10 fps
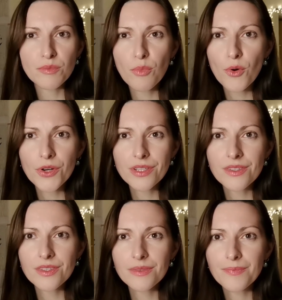
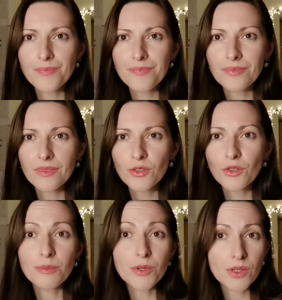sports. You
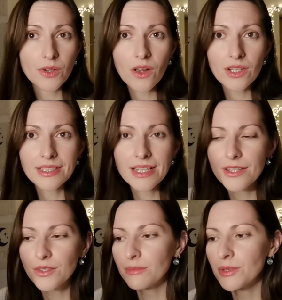could be on a
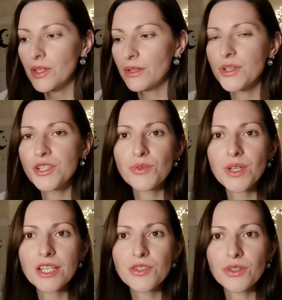holiday, you could be on a
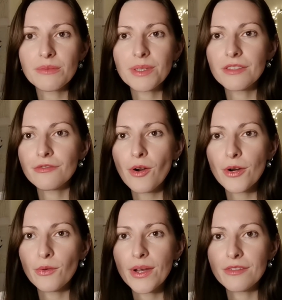retreat, you could be
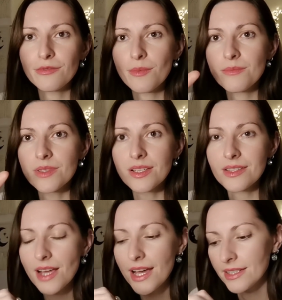far away from
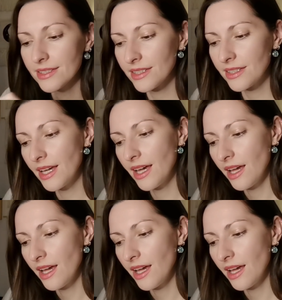society